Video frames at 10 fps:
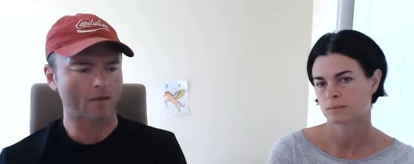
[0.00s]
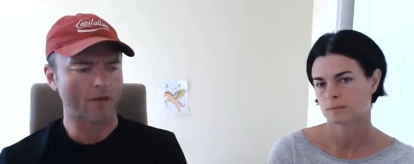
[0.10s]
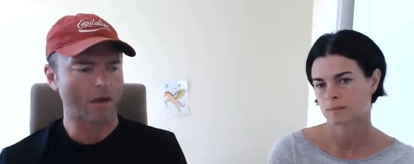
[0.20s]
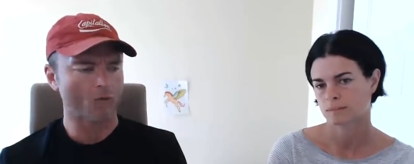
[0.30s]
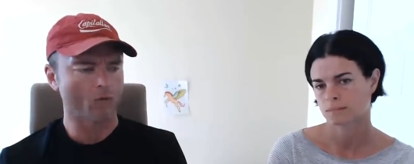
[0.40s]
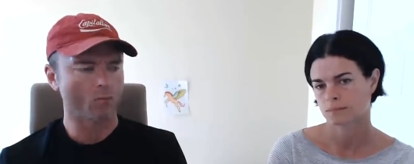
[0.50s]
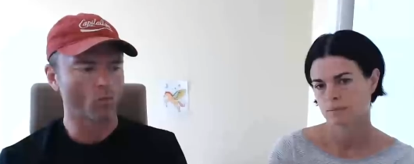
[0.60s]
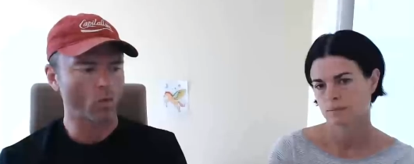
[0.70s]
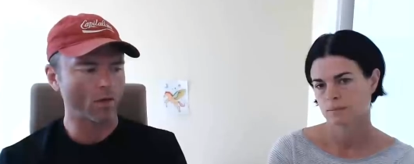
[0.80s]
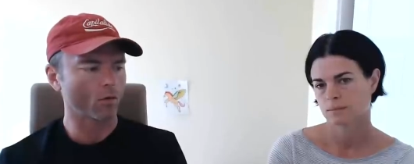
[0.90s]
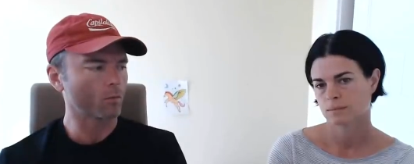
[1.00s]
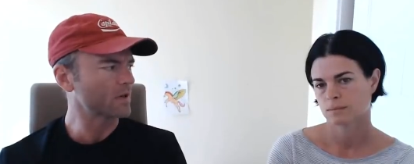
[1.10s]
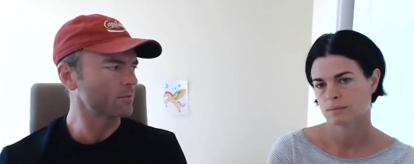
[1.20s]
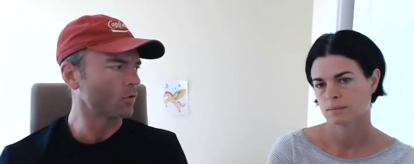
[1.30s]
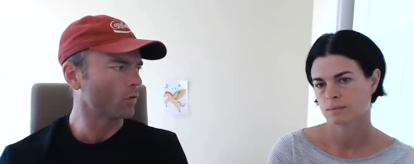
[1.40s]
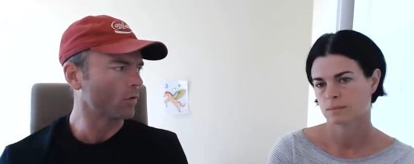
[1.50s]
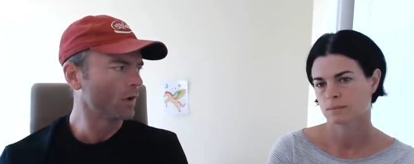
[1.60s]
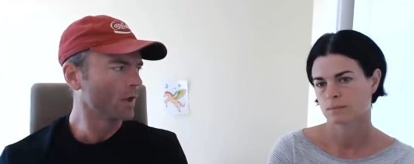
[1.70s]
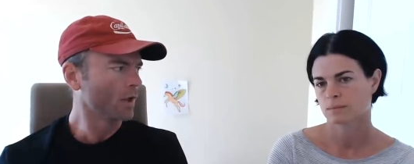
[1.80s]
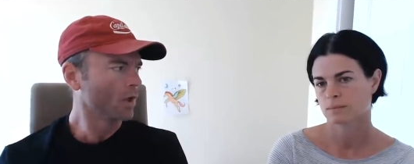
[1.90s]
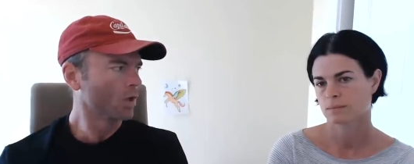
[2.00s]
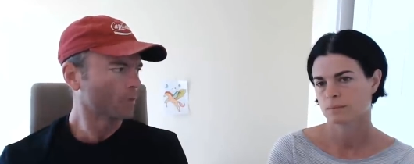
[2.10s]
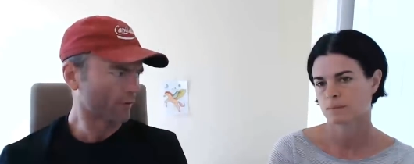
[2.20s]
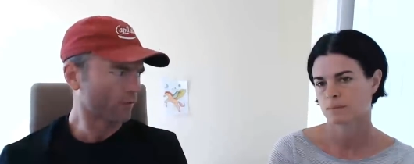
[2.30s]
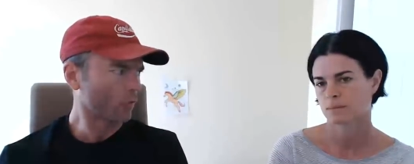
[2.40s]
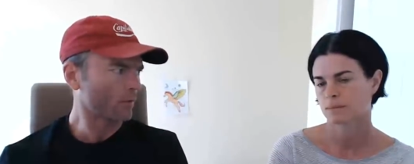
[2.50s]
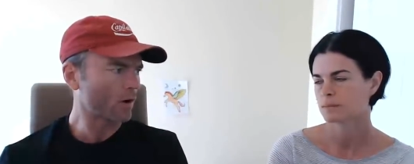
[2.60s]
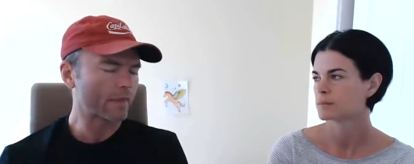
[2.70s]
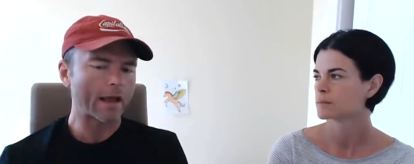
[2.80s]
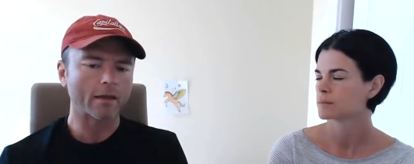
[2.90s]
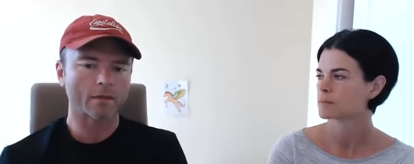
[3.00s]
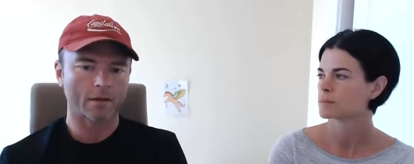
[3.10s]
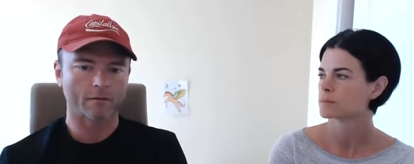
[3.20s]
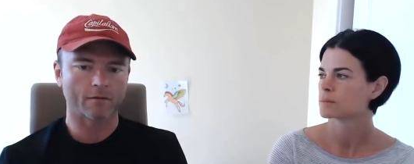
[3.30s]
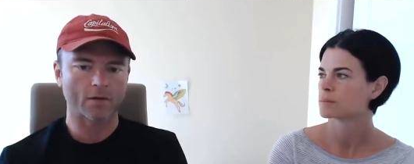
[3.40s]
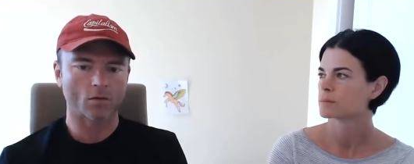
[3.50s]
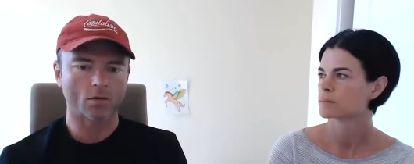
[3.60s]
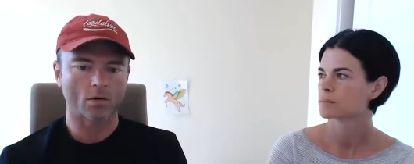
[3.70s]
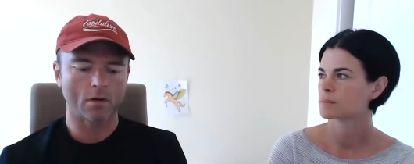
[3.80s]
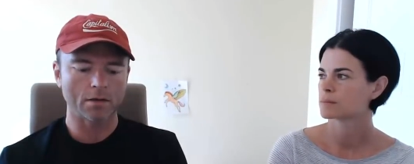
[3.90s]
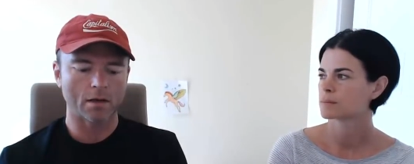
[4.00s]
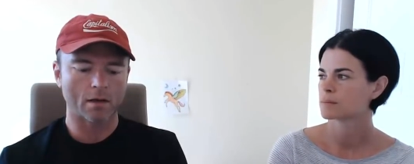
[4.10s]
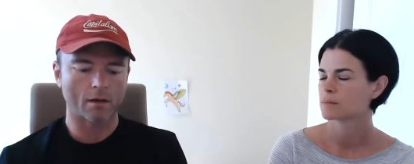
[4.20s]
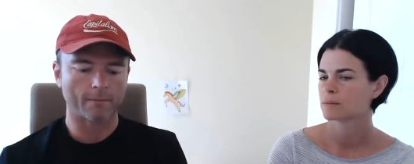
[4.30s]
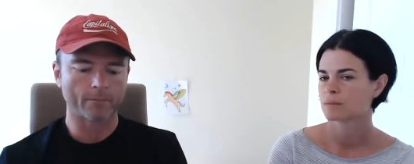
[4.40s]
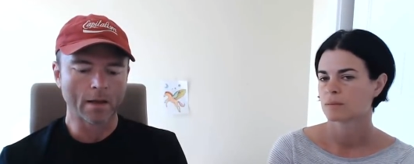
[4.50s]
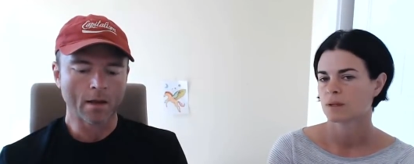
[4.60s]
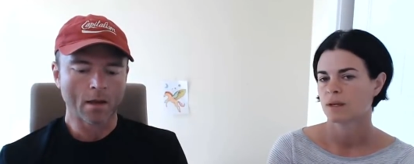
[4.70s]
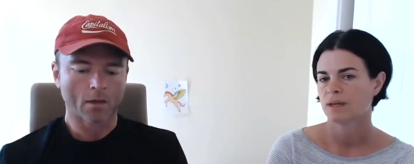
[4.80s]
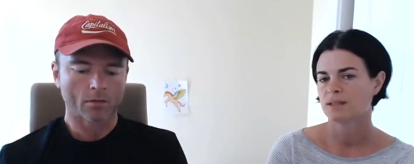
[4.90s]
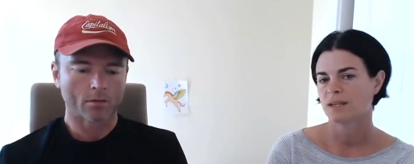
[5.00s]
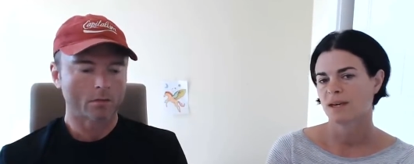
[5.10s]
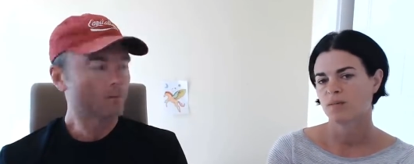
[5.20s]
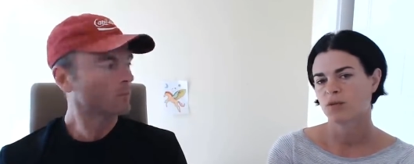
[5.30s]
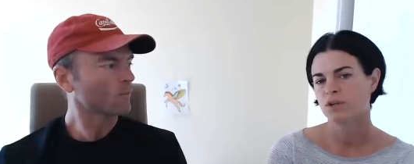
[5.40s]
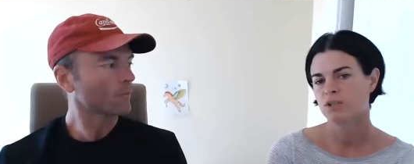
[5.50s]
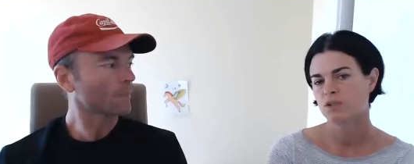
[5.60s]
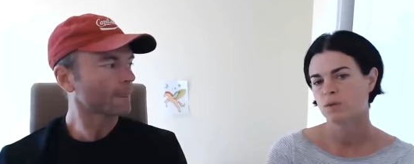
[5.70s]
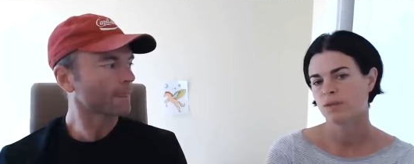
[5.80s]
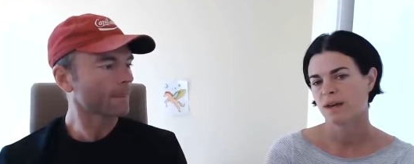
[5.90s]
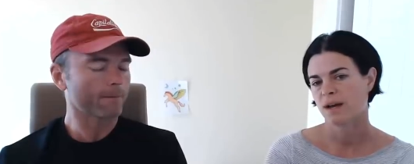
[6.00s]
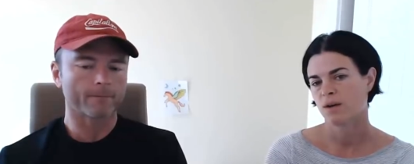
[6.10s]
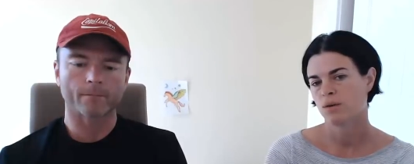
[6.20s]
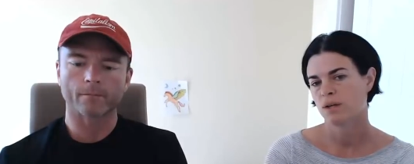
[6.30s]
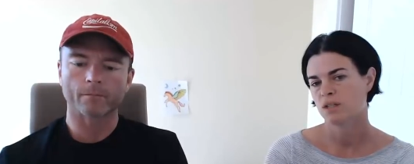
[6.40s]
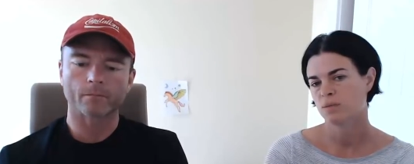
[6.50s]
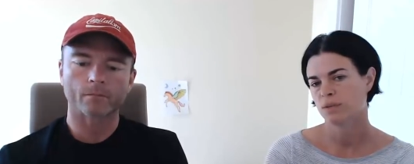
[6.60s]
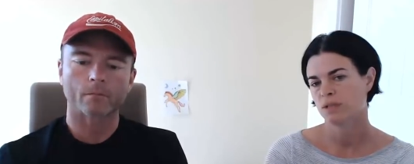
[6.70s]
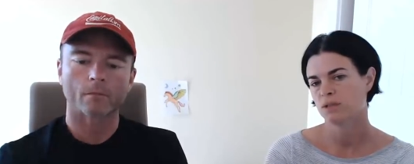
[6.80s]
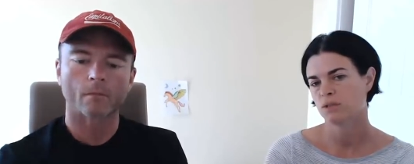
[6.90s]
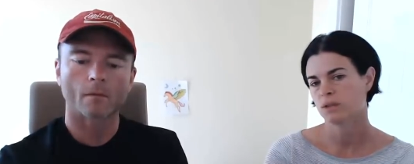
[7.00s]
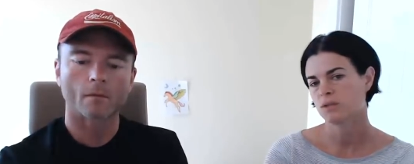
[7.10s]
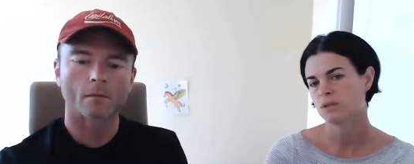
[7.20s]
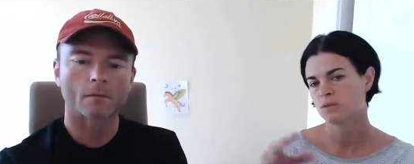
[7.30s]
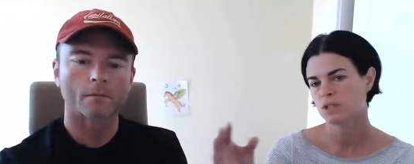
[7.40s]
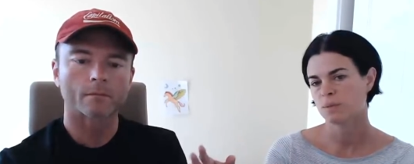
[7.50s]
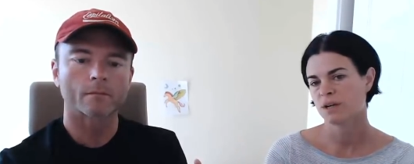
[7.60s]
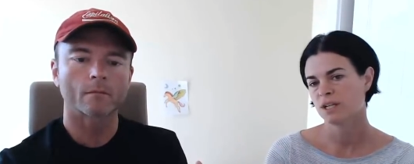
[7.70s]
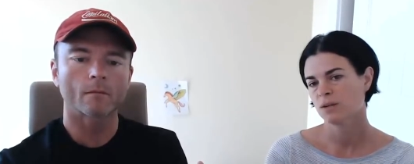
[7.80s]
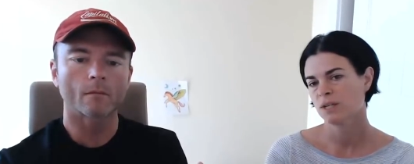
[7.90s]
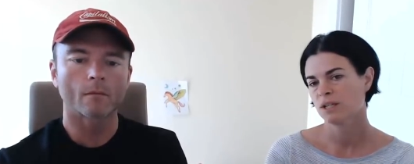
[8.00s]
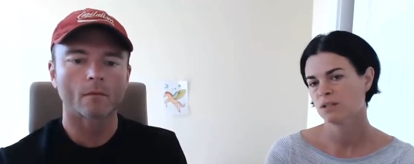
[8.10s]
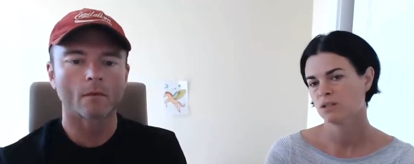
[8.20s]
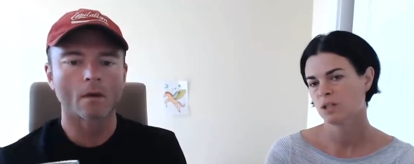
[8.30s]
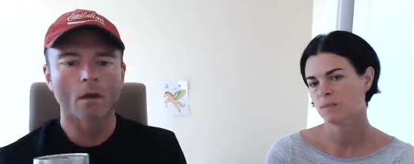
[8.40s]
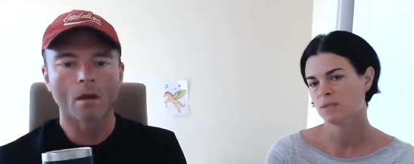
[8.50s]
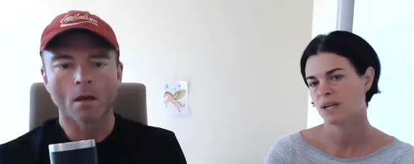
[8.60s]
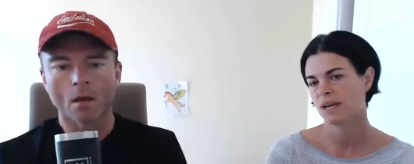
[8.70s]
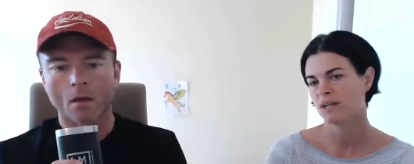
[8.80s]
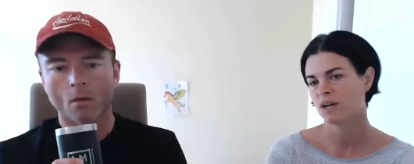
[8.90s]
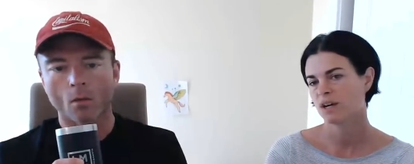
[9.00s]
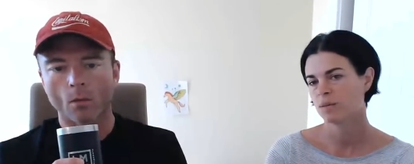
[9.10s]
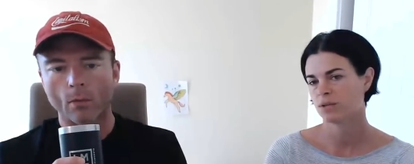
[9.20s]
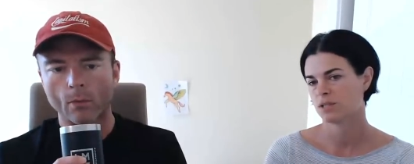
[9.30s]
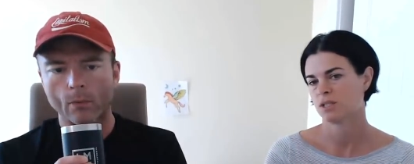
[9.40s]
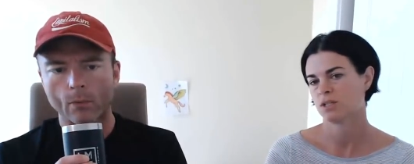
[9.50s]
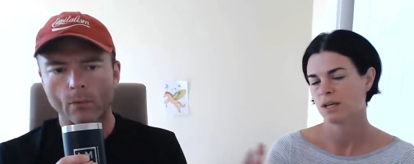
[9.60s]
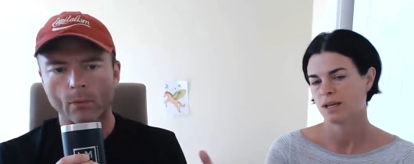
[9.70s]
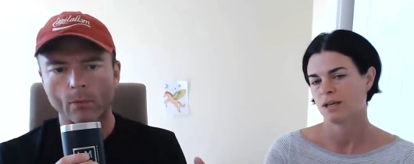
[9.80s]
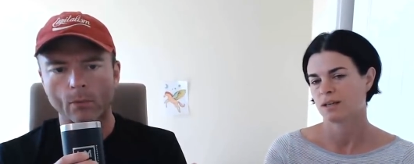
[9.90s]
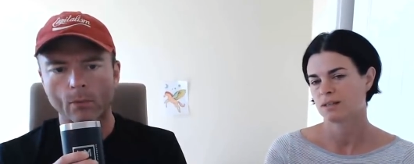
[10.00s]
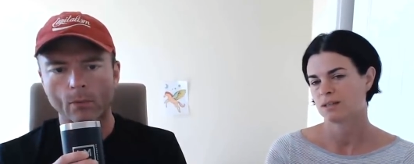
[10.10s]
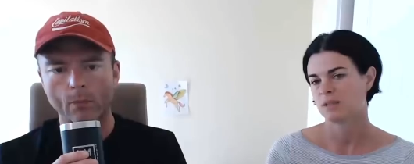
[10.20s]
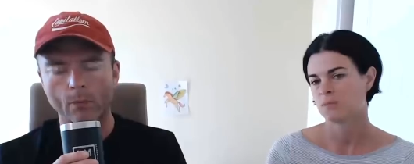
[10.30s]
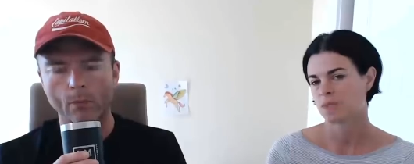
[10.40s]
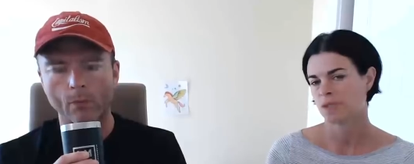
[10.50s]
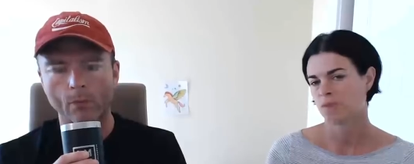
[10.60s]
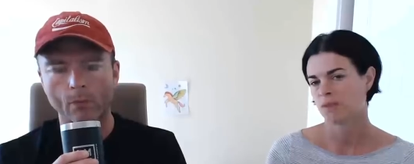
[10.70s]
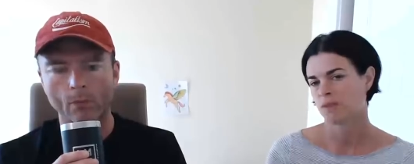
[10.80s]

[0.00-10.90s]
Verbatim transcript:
Speaker 1: see how well people perform on that and they feel good. Um,
Speaker 2: does it have more to do with how his blood glucose is responding when he jumps to high carb, or is it because it seems like with